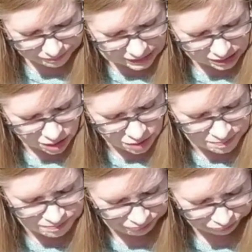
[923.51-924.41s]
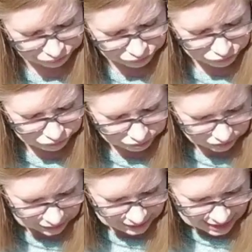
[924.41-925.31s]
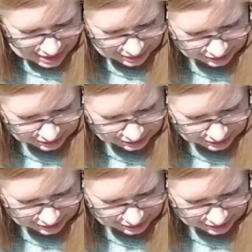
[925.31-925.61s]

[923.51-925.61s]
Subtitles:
So yeah,